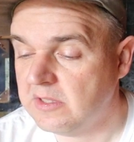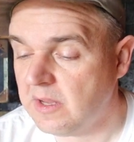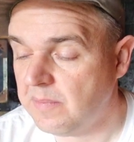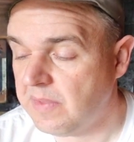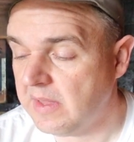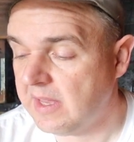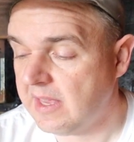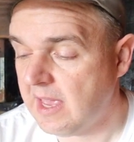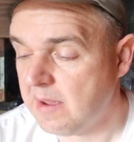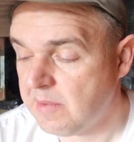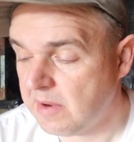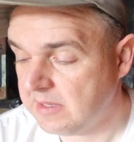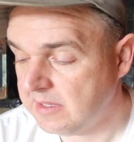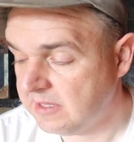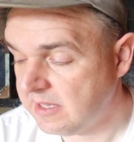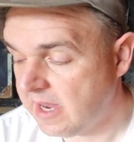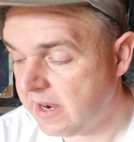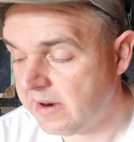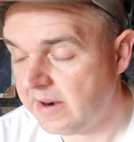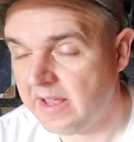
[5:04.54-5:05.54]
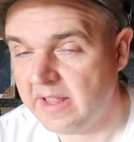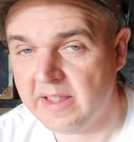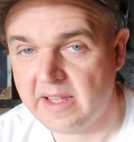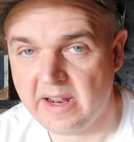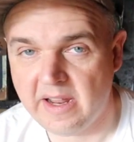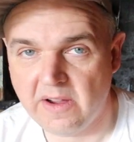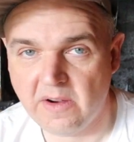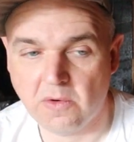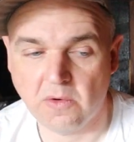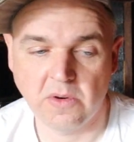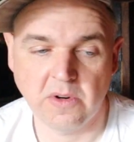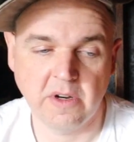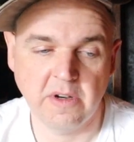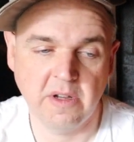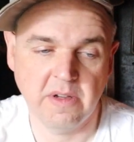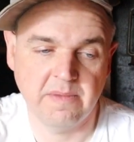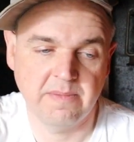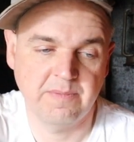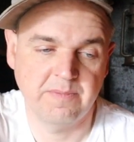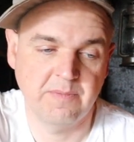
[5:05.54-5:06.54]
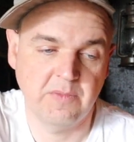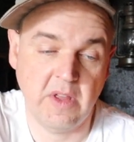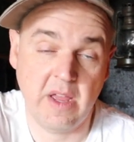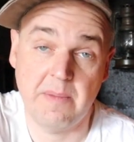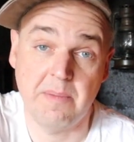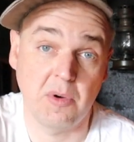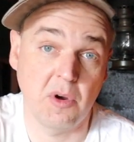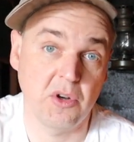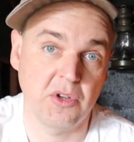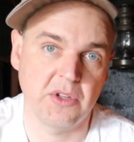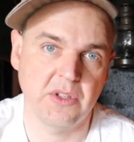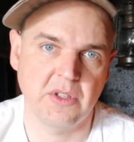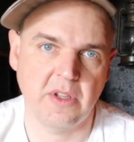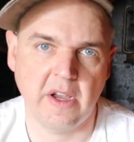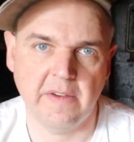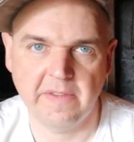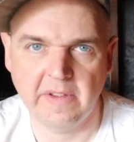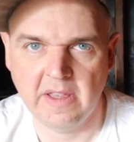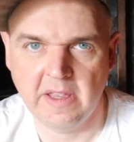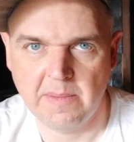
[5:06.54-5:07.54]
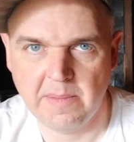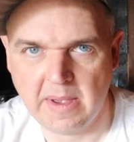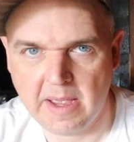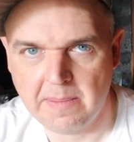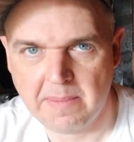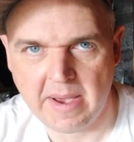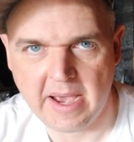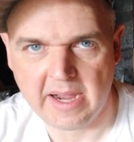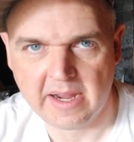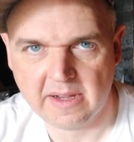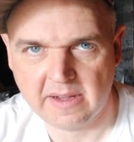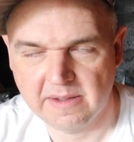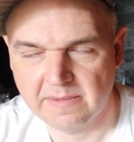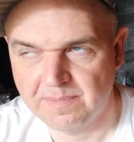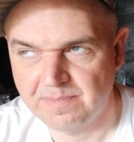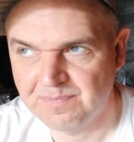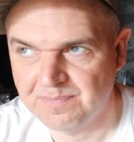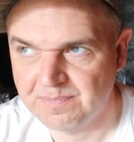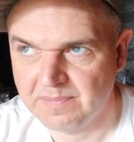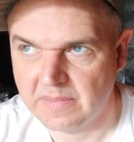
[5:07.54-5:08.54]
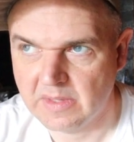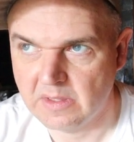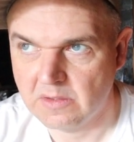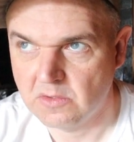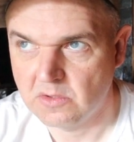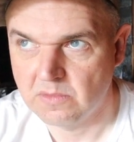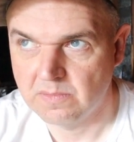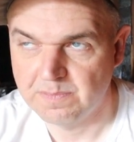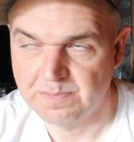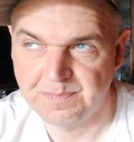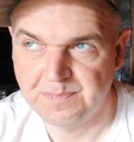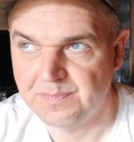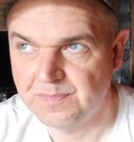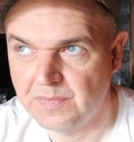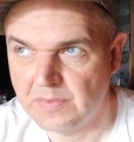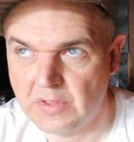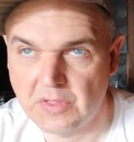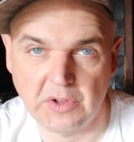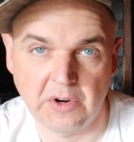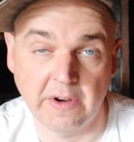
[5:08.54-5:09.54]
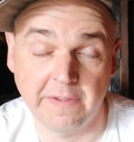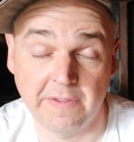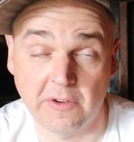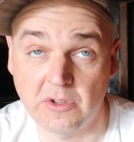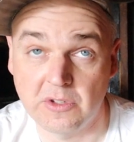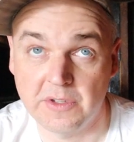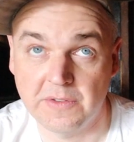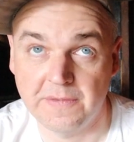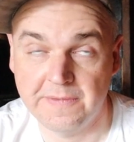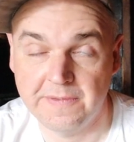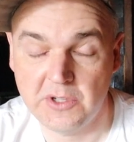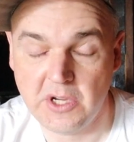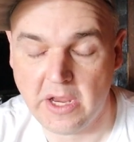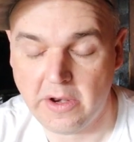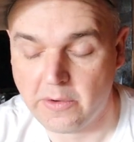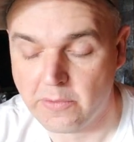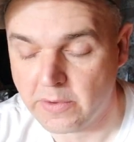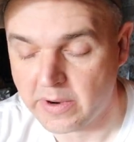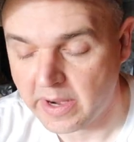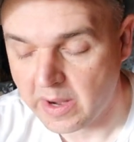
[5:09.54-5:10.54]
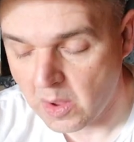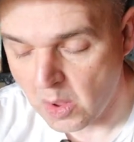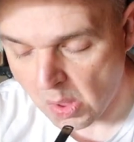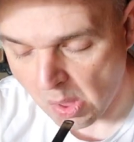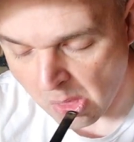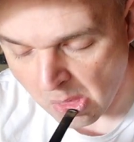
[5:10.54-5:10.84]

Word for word: something came on Saturday that I ordered. That I purchased off of eBay back the 31st of January.